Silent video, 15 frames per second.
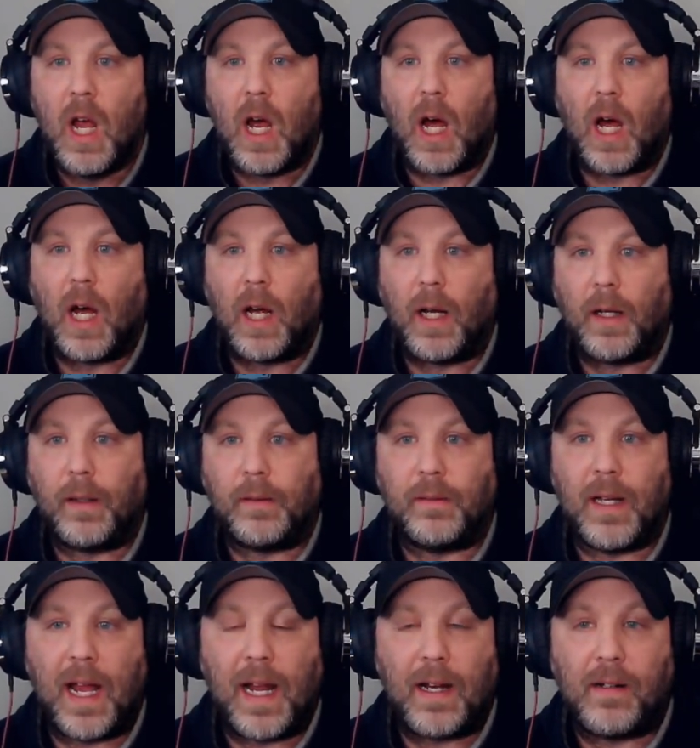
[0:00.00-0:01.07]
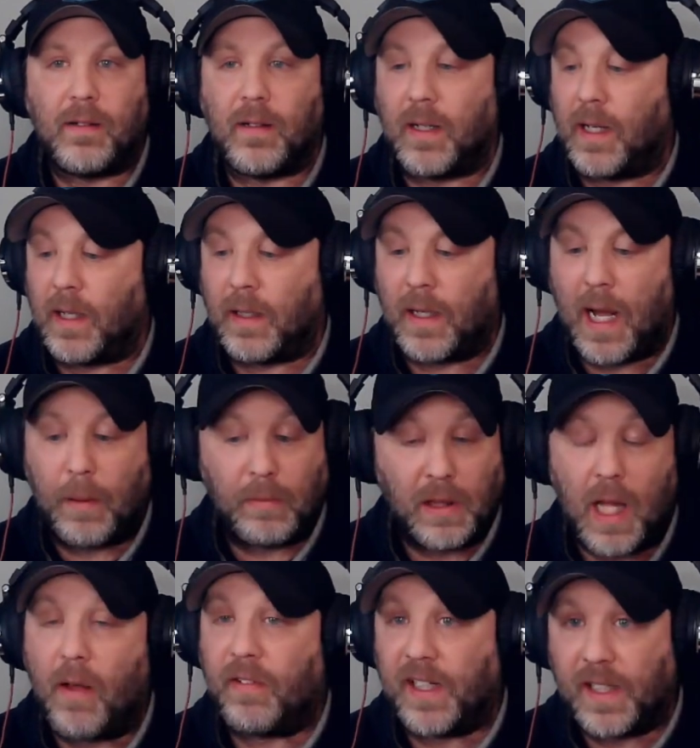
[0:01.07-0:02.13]
And I'm
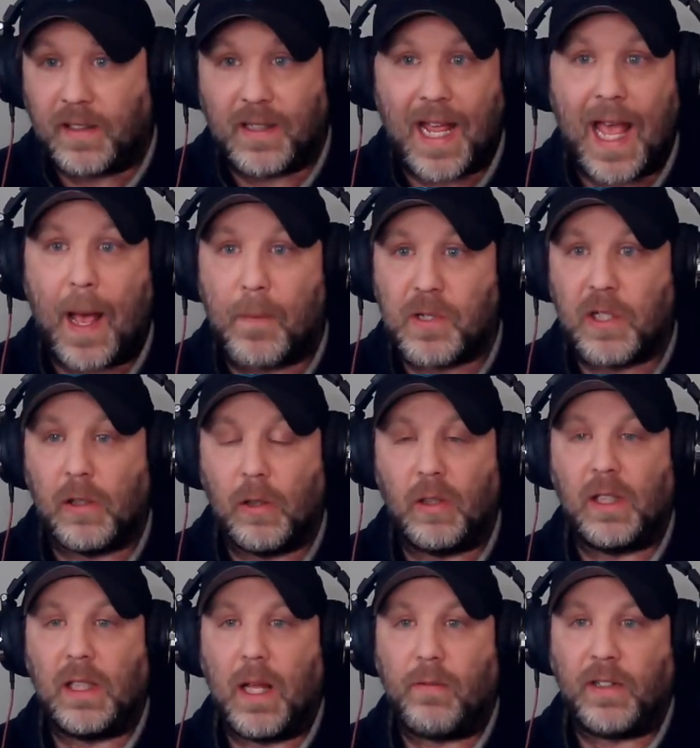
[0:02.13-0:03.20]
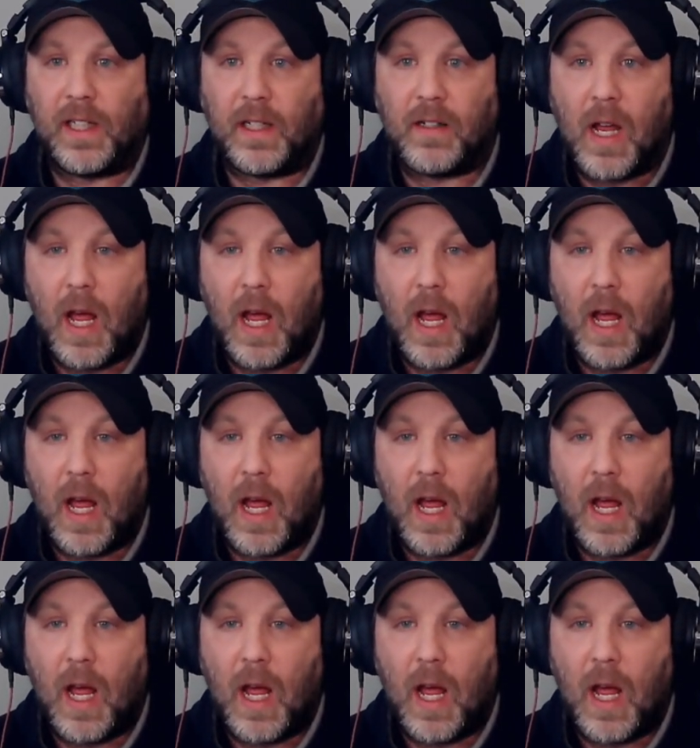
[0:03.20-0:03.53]
loving it. Absolutely loving it.